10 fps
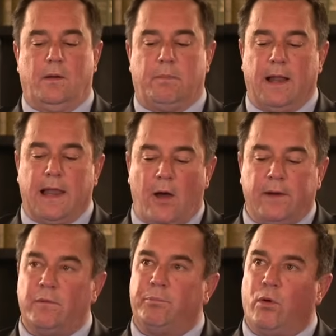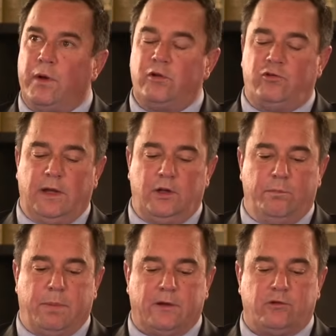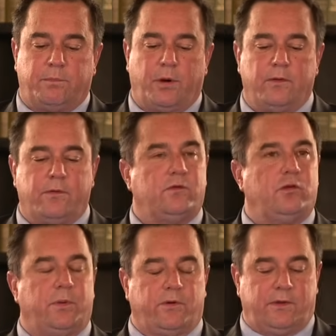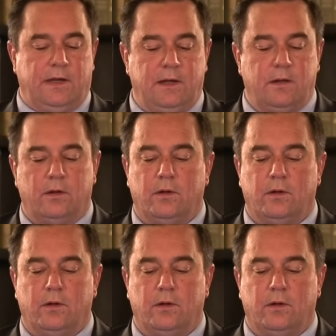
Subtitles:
by allowing the broader GNU budget process to proceed